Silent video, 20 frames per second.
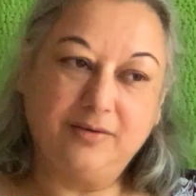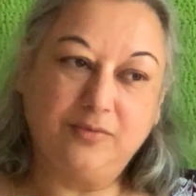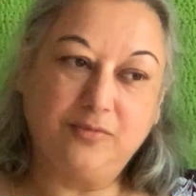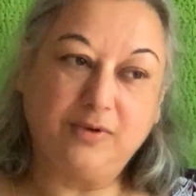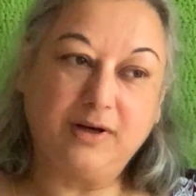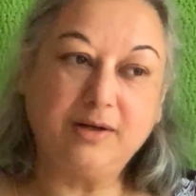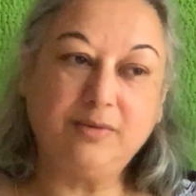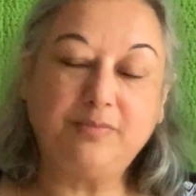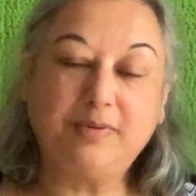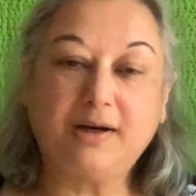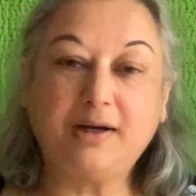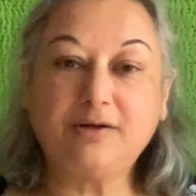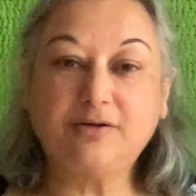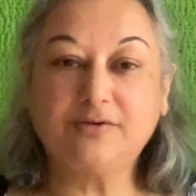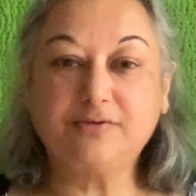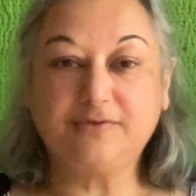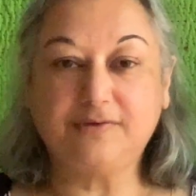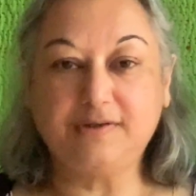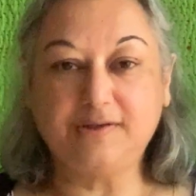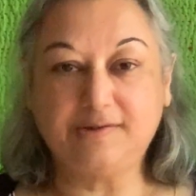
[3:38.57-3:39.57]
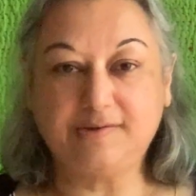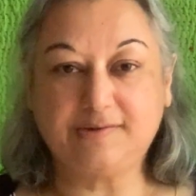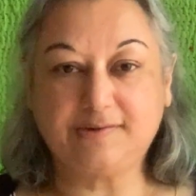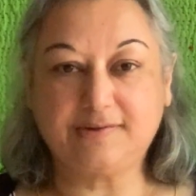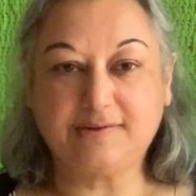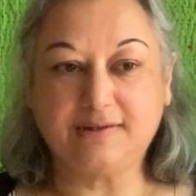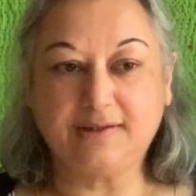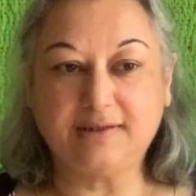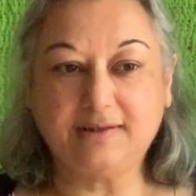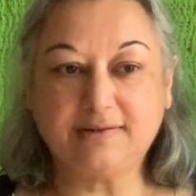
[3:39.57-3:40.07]
One part of this
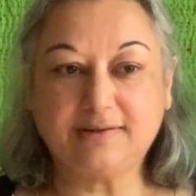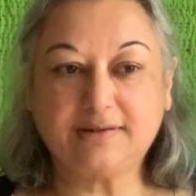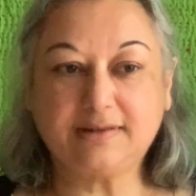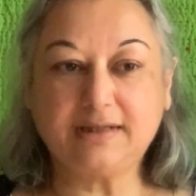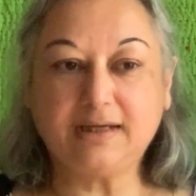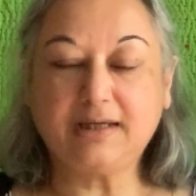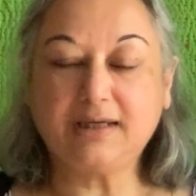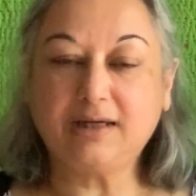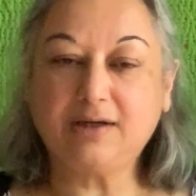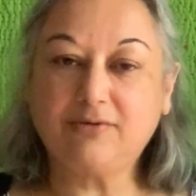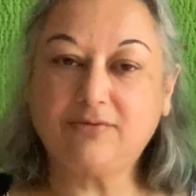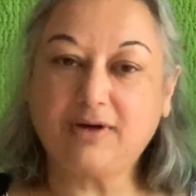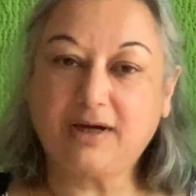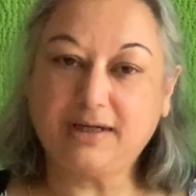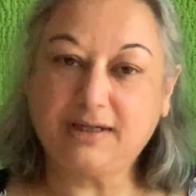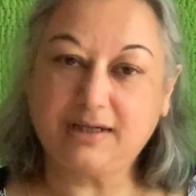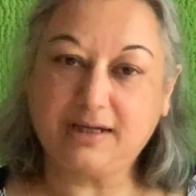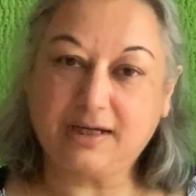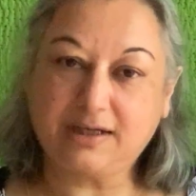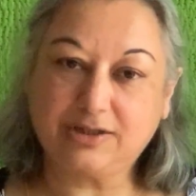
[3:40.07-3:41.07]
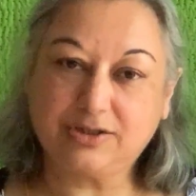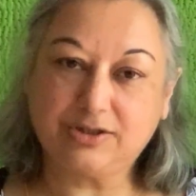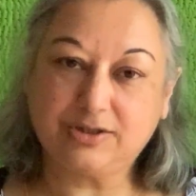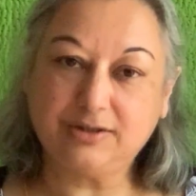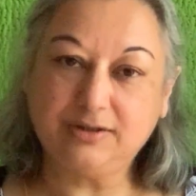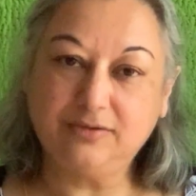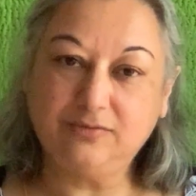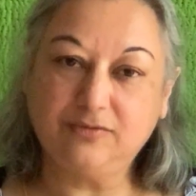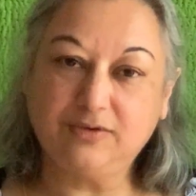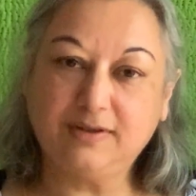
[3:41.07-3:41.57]
is taking right
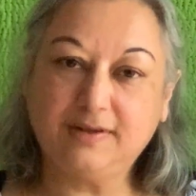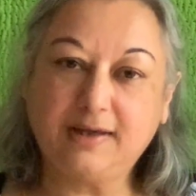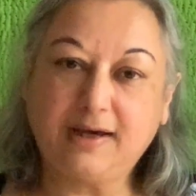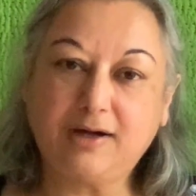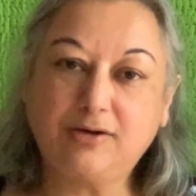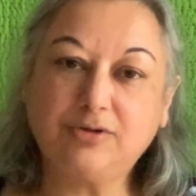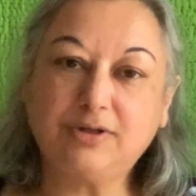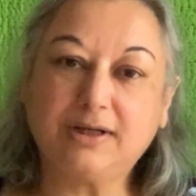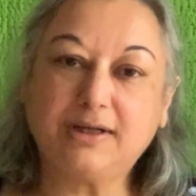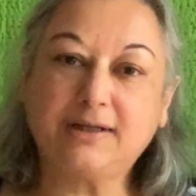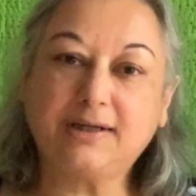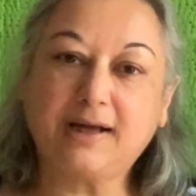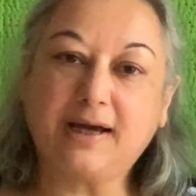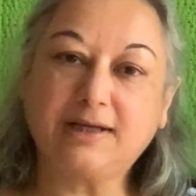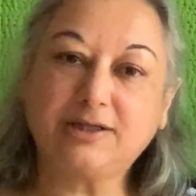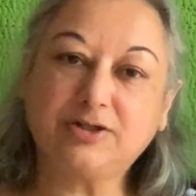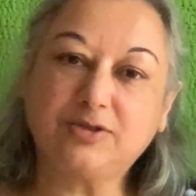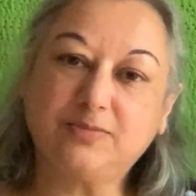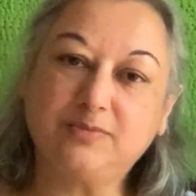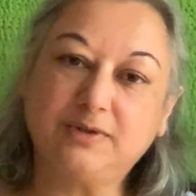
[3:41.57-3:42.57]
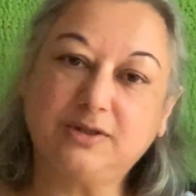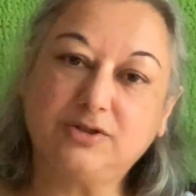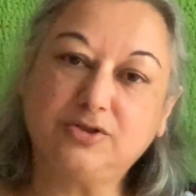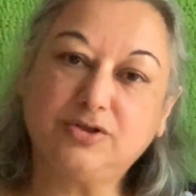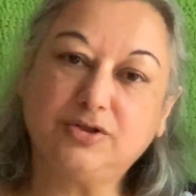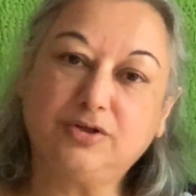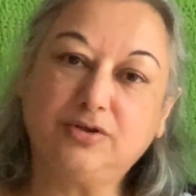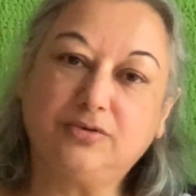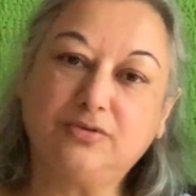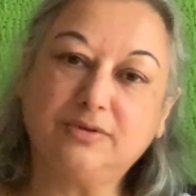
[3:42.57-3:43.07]
action without attachment
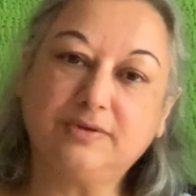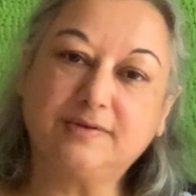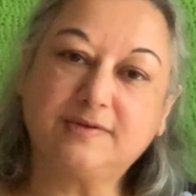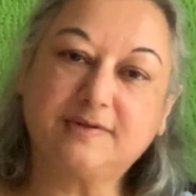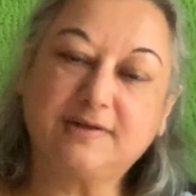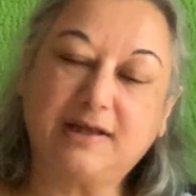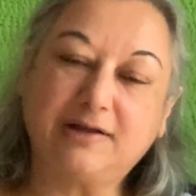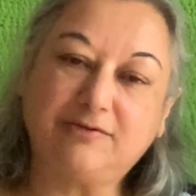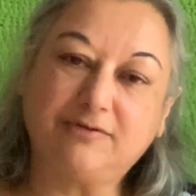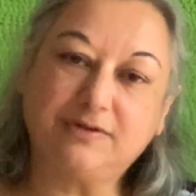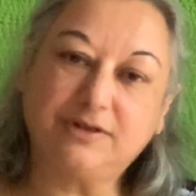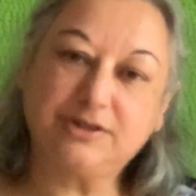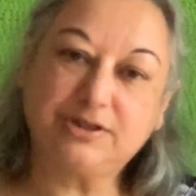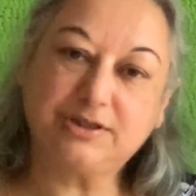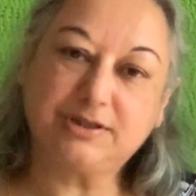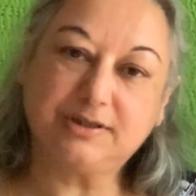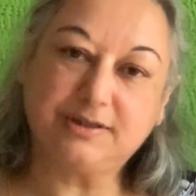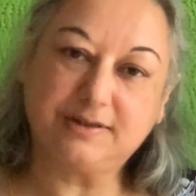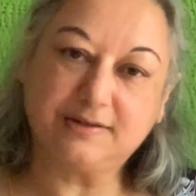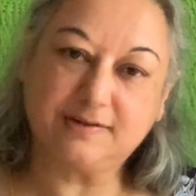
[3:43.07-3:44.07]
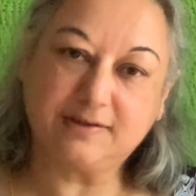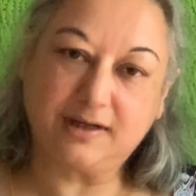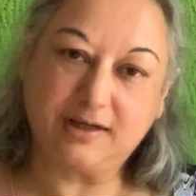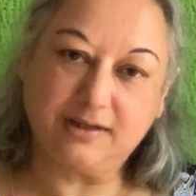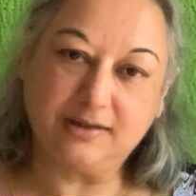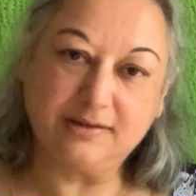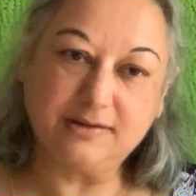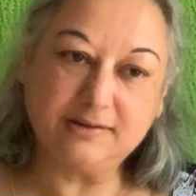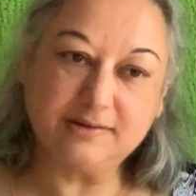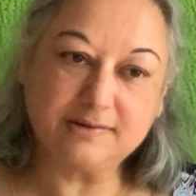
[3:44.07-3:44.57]
to your own selfish
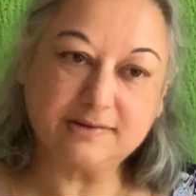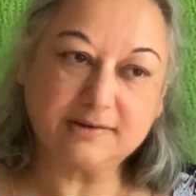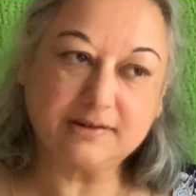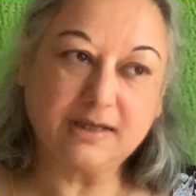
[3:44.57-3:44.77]
desires,